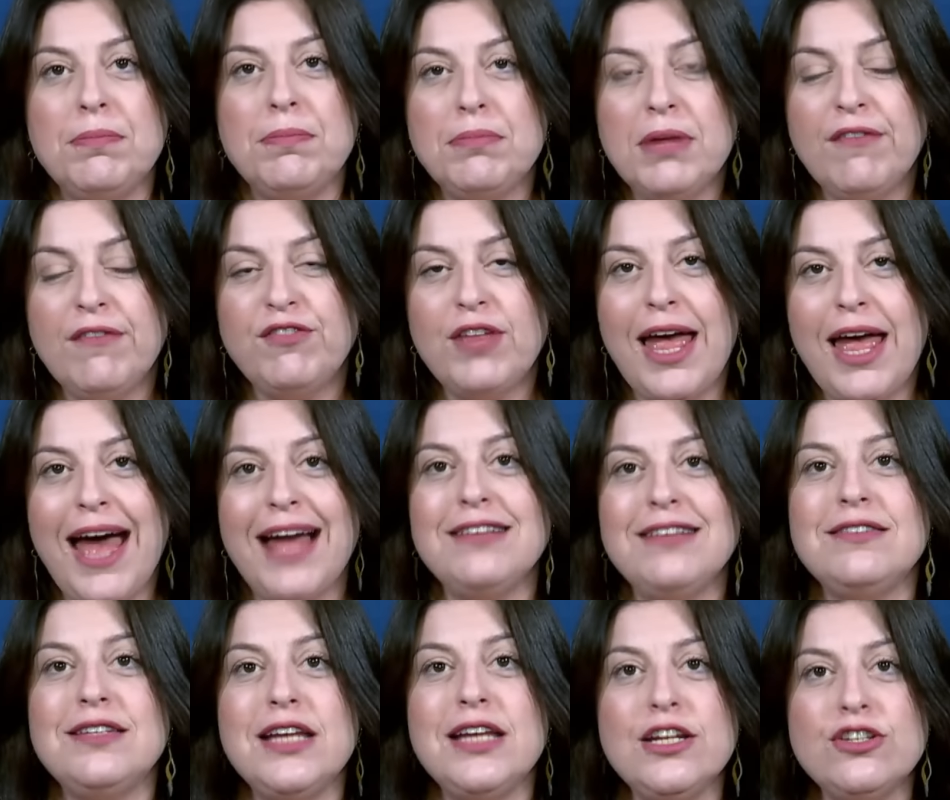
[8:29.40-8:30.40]
if they
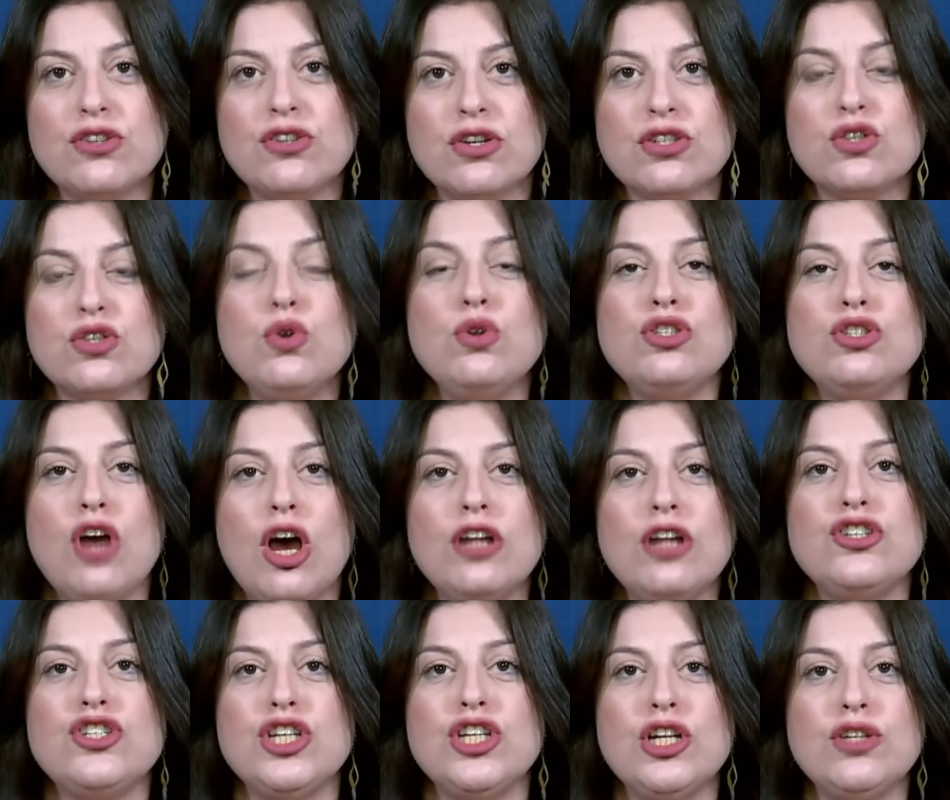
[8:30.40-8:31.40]
had teachers who
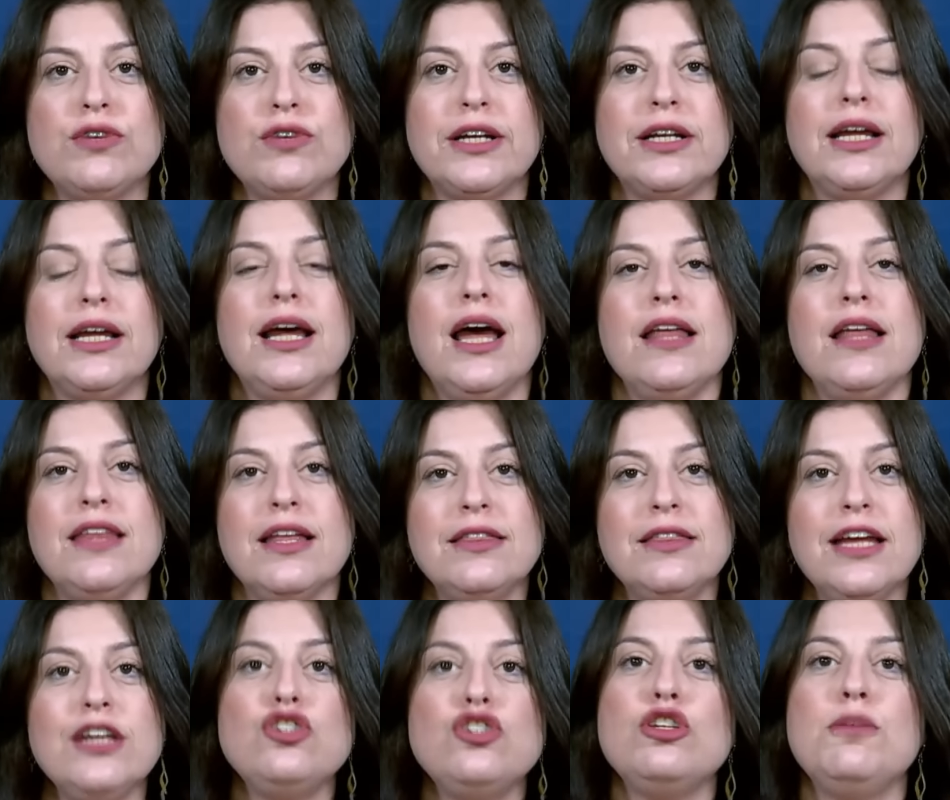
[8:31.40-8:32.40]
taught children that
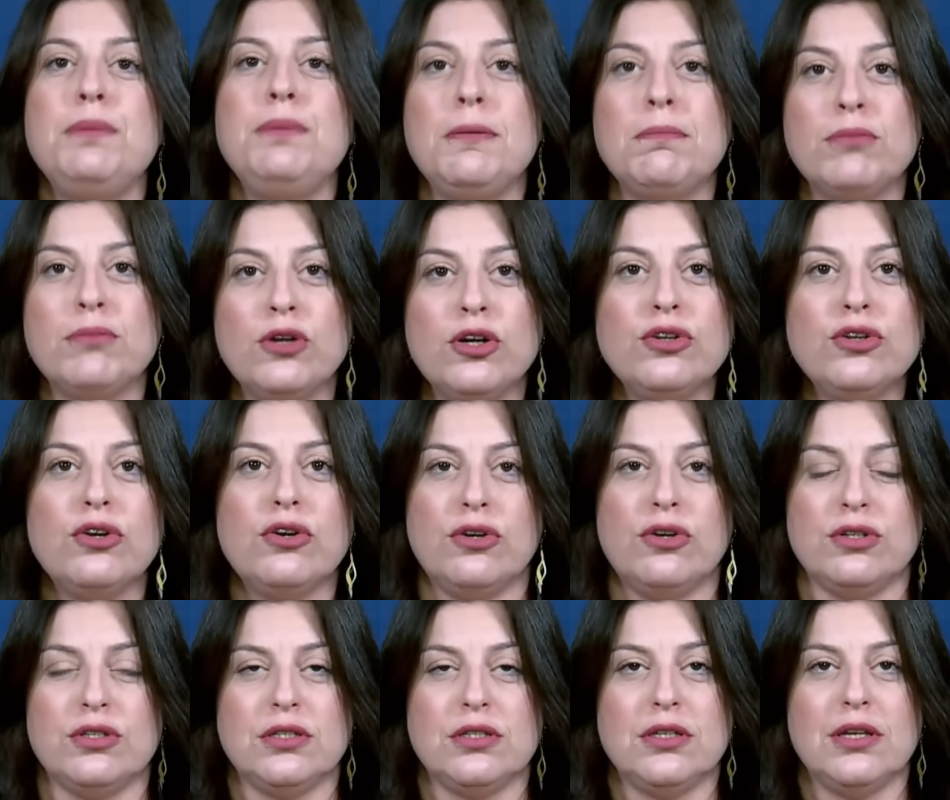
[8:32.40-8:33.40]
they should be
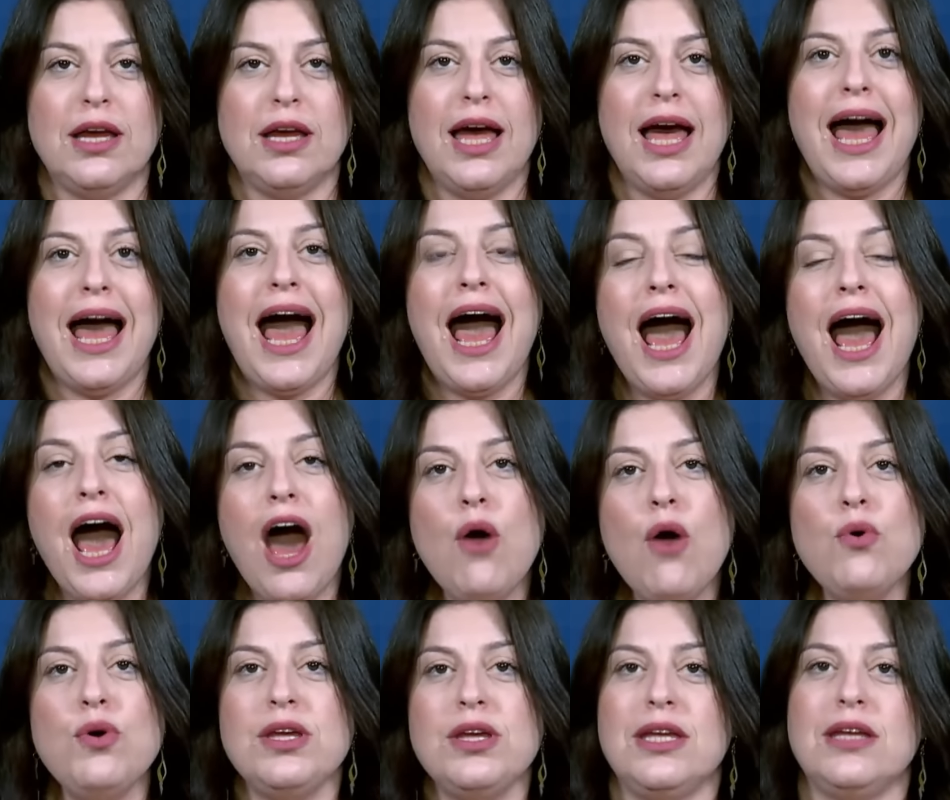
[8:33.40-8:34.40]
murderers,
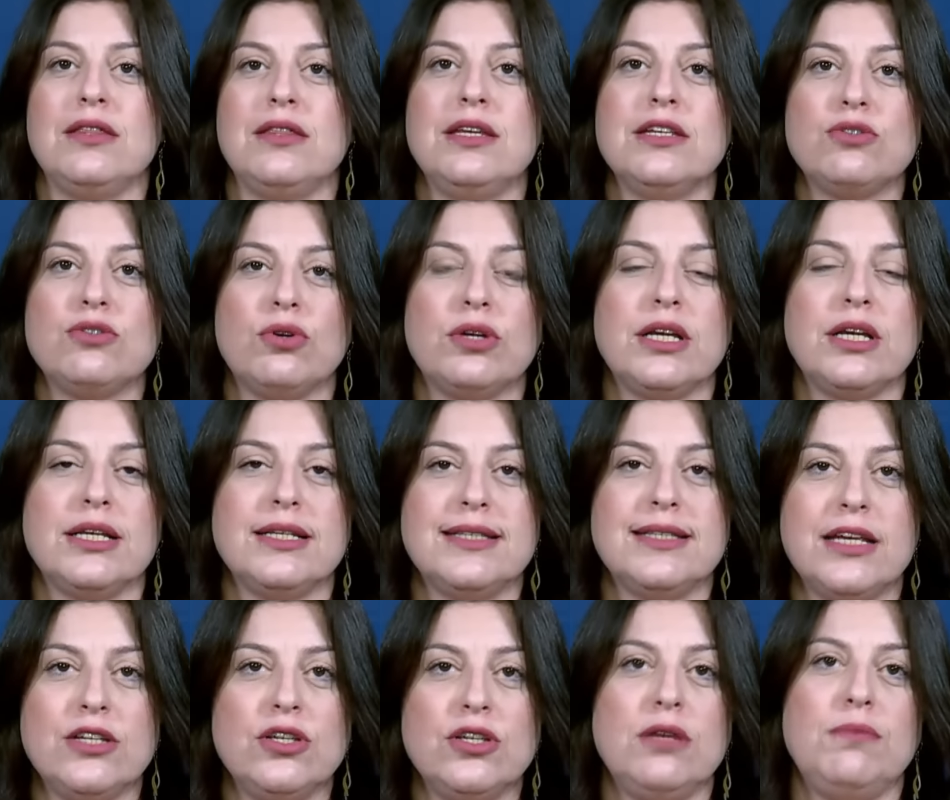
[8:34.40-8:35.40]
how can this
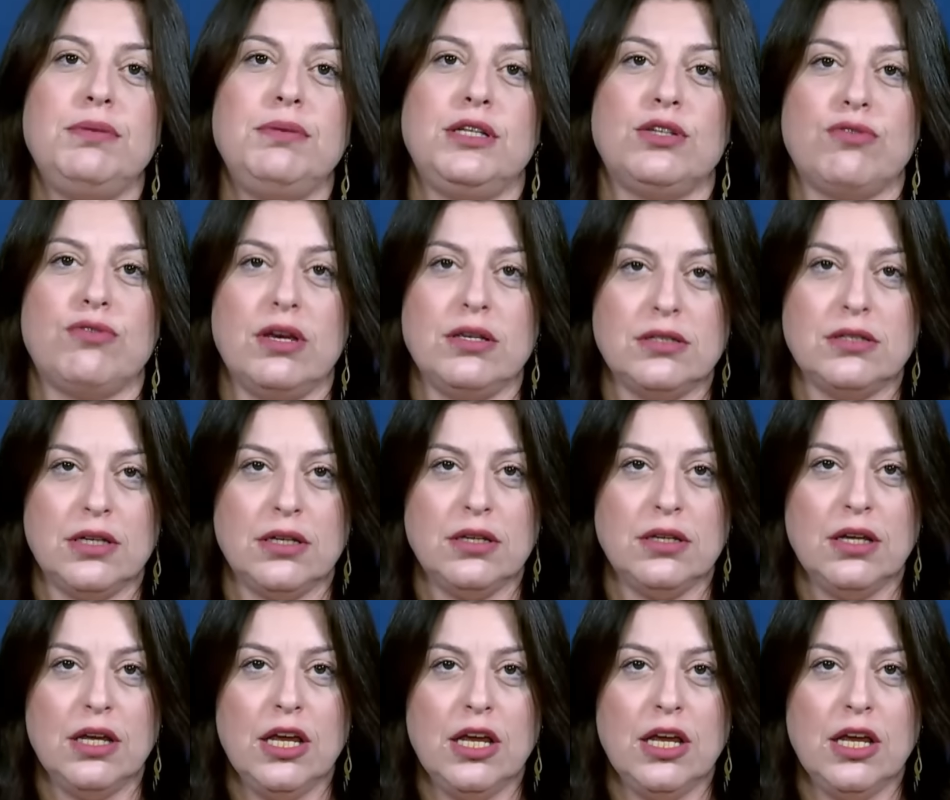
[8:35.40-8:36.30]
organization be trusted?